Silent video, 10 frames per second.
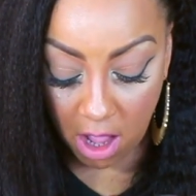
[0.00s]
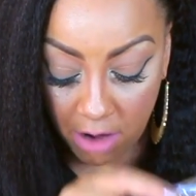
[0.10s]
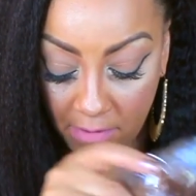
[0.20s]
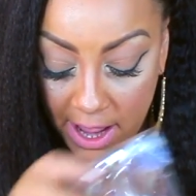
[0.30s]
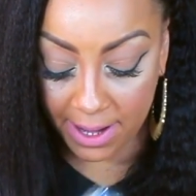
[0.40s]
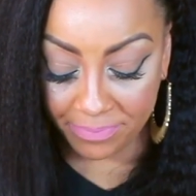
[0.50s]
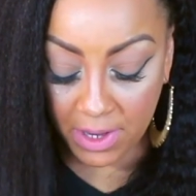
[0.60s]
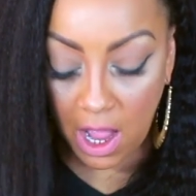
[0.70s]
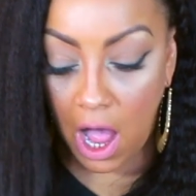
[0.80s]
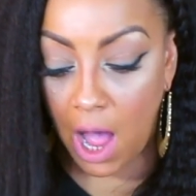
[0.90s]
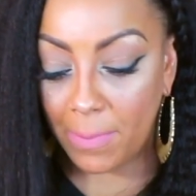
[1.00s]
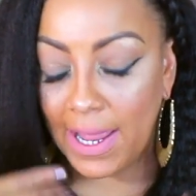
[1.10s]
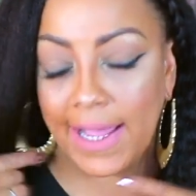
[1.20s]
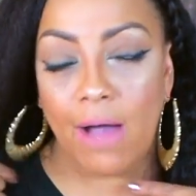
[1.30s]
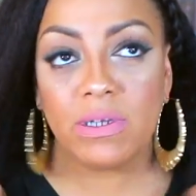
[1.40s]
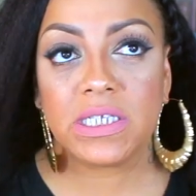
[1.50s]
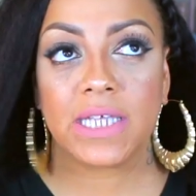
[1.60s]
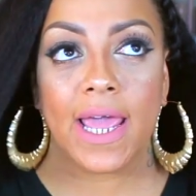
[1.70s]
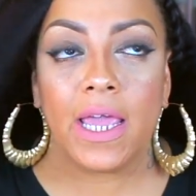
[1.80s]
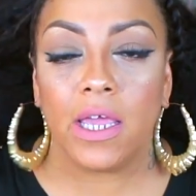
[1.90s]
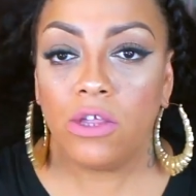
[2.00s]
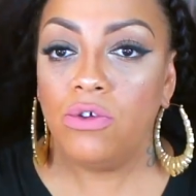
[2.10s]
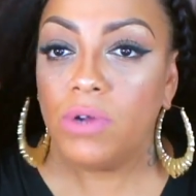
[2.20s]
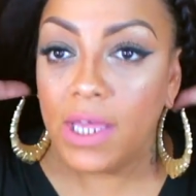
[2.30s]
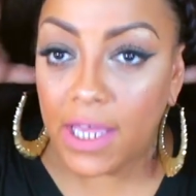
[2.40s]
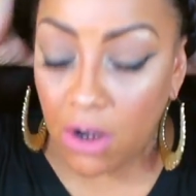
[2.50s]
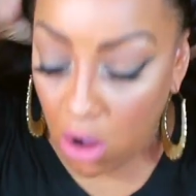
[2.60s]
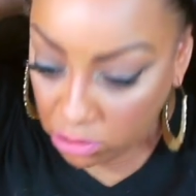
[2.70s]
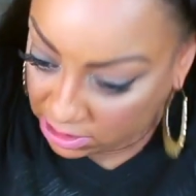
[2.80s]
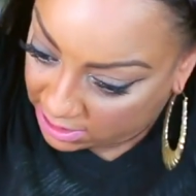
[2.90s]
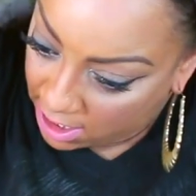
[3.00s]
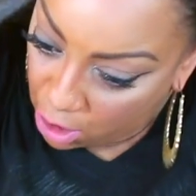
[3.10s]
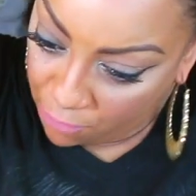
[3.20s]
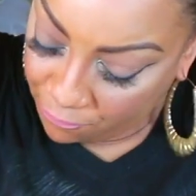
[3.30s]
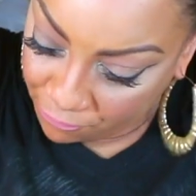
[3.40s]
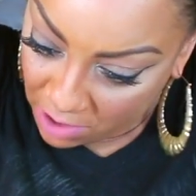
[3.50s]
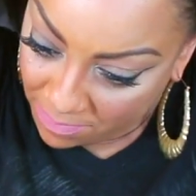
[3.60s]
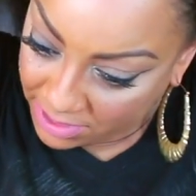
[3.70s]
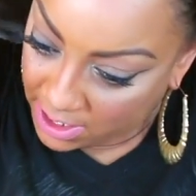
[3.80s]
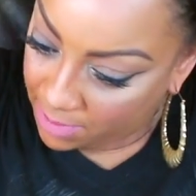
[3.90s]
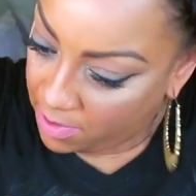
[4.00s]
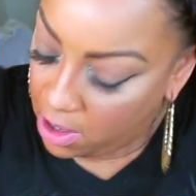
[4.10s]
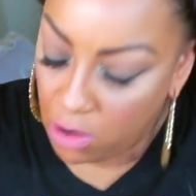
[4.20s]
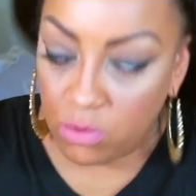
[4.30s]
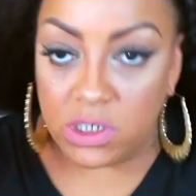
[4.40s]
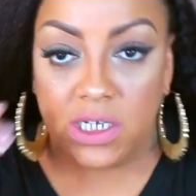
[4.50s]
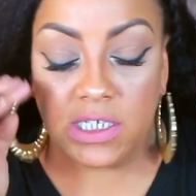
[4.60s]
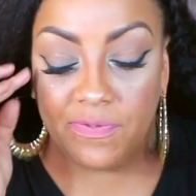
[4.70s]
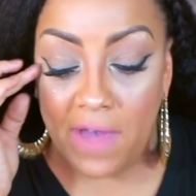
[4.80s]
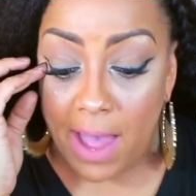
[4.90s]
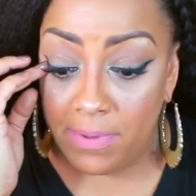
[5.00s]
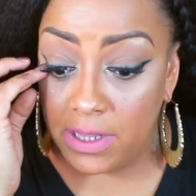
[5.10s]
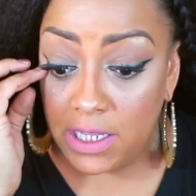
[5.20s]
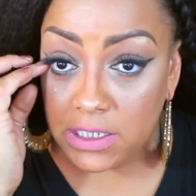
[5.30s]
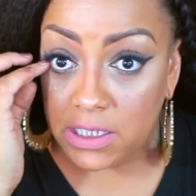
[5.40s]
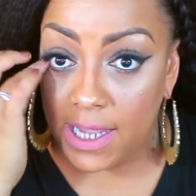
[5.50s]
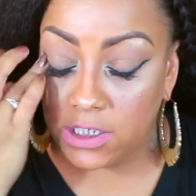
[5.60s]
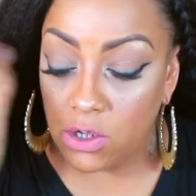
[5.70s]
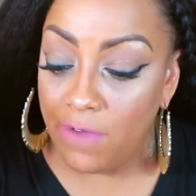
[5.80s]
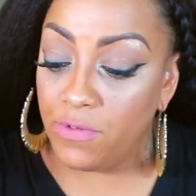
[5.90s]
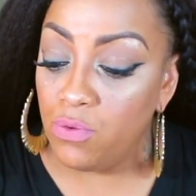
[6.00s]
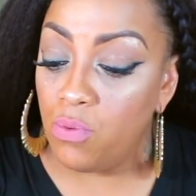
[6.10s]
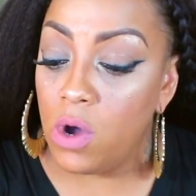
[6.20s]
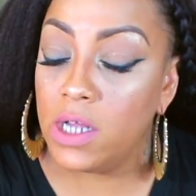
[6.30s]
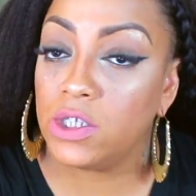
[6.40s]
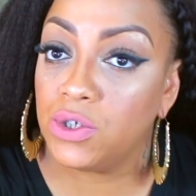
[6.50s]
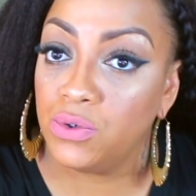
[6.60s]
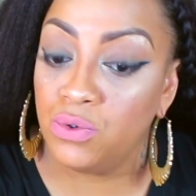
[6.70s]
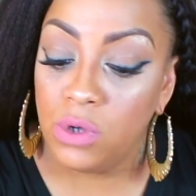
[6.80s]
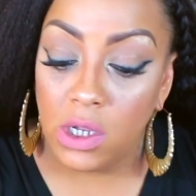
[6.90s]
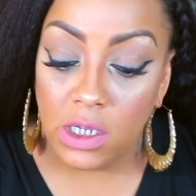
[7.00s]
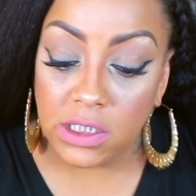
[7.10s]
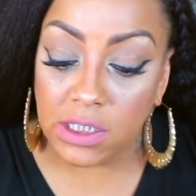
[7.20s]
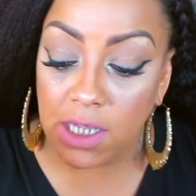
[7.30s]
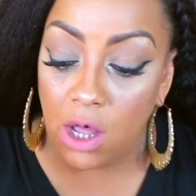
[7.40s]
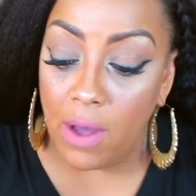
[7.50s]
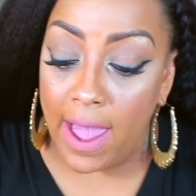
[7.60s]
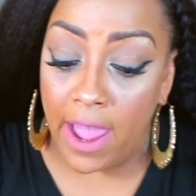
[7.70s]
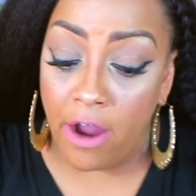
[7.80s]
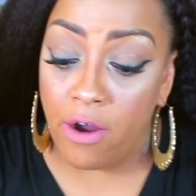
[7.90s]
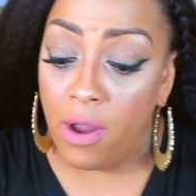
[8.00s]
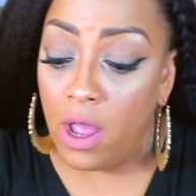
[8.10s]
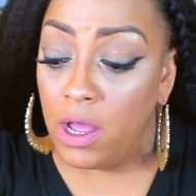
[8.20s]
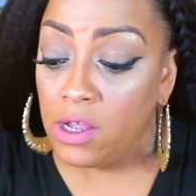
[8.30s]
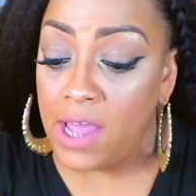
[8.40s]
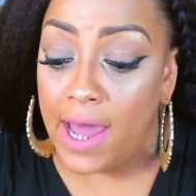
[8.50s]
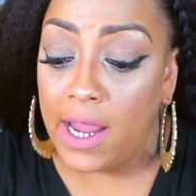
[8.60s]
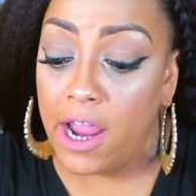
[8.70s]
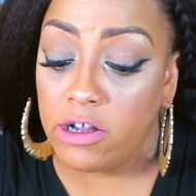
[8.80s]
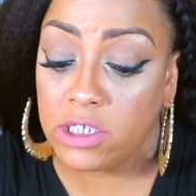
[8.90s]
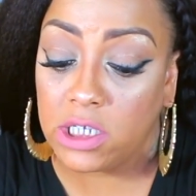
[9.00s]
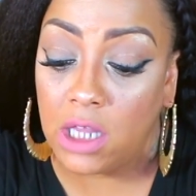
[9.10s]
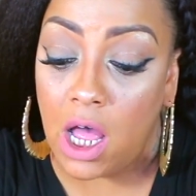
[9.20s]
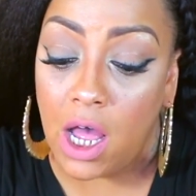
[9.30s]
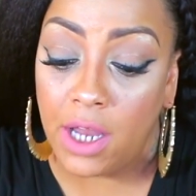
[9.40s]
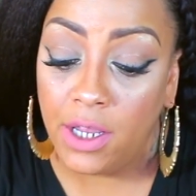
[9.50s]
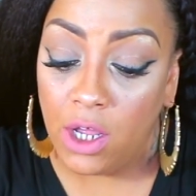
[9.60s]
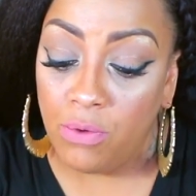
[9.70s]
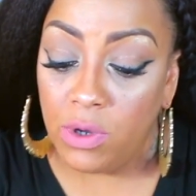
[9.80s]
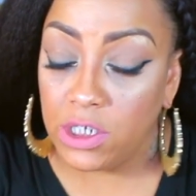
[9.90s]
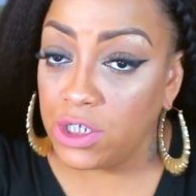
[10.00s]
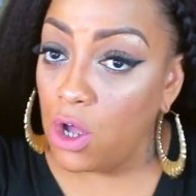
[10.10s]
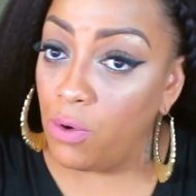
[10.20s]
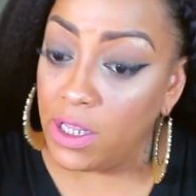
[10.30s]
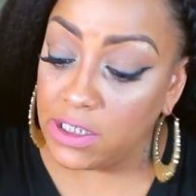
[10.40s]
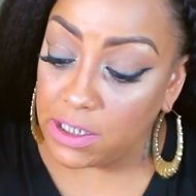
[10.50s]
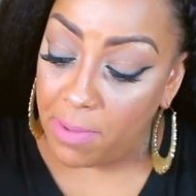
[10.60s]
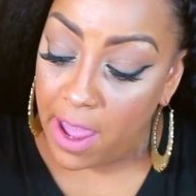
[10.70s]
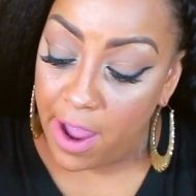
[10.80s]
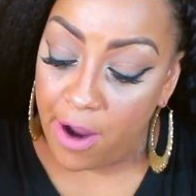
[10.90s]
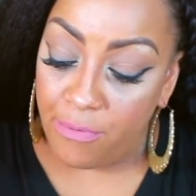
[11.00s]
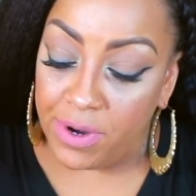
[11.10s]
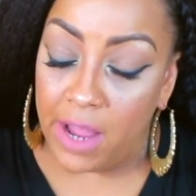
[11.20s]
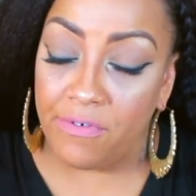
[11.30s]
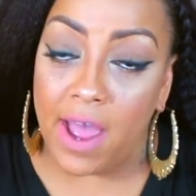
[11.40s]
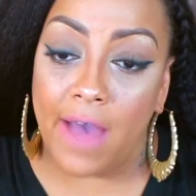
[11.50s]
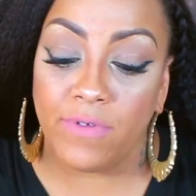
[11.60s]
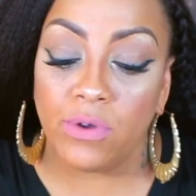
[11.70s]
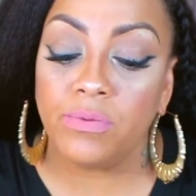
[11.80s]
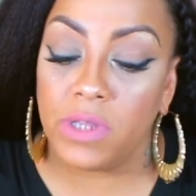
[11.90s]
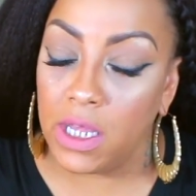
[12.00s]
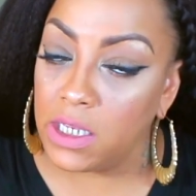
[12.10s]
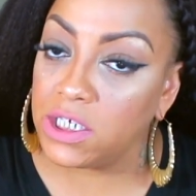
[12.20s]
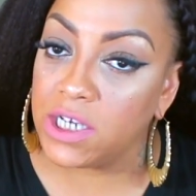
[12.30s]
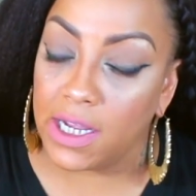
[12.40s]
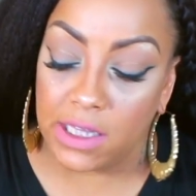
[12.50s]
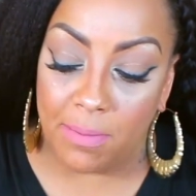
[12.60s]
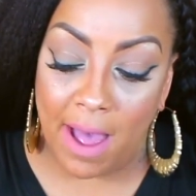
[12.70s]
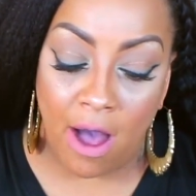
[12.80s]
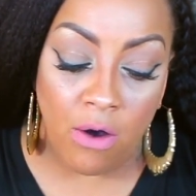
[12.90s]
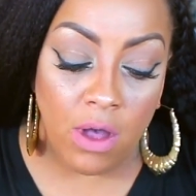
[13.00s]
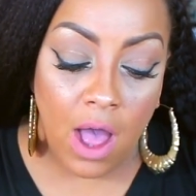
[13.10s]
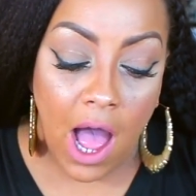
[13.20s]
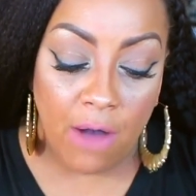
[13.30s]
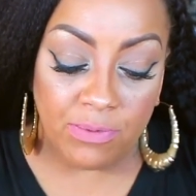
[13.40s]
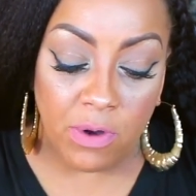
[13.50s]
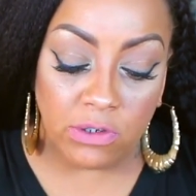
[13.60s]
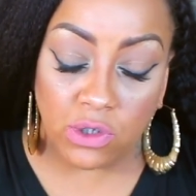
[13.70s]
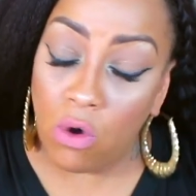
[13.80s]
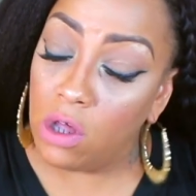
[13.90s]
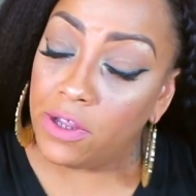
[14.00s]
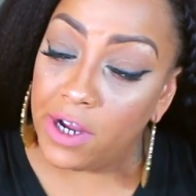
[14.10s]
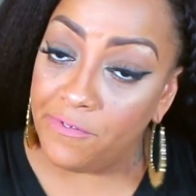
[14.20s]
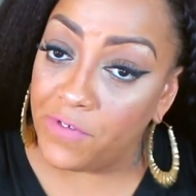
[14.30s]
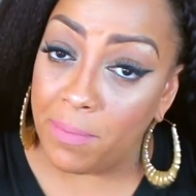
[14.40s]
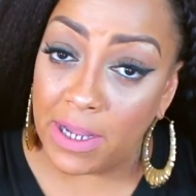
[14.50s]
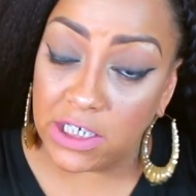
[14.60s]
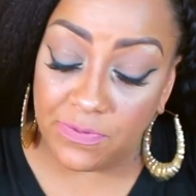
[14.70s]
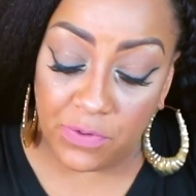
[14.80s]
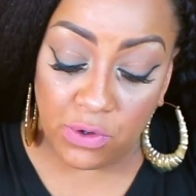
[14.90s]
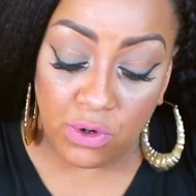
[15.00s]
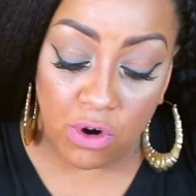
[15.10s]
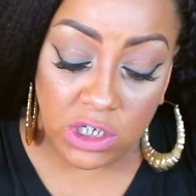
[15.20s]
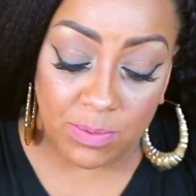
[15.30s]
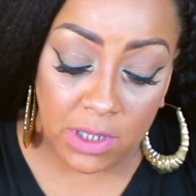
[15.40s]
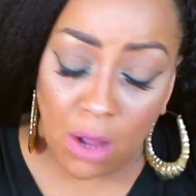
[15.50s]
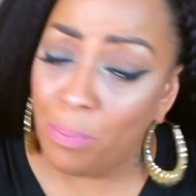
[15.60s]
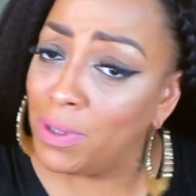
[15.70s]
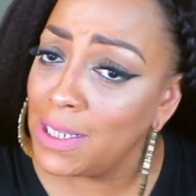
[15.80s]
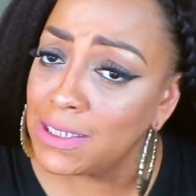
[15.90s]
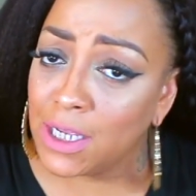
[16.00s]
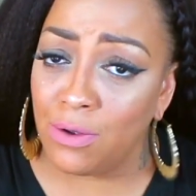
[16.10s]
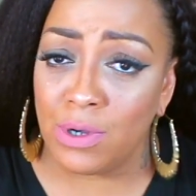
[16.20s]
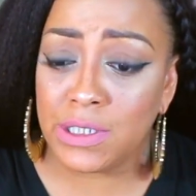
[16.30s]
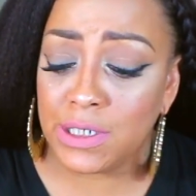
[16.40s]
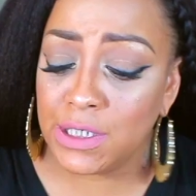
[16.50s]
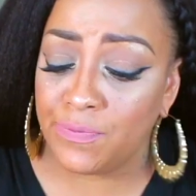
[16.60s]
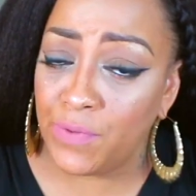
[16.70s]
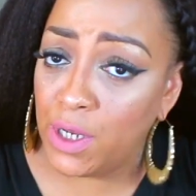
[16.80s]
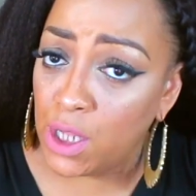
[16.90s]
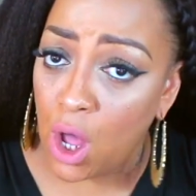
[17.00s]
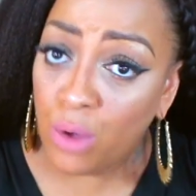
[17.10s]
All right, um but like I was saying, you can get wholesale from them, which is fabulous. Like, so if you want to sell hair, got a hair salon, want to sew in some hair, whatever have you, then check them out. I will post all their information for you girls below, but let's get on to this video.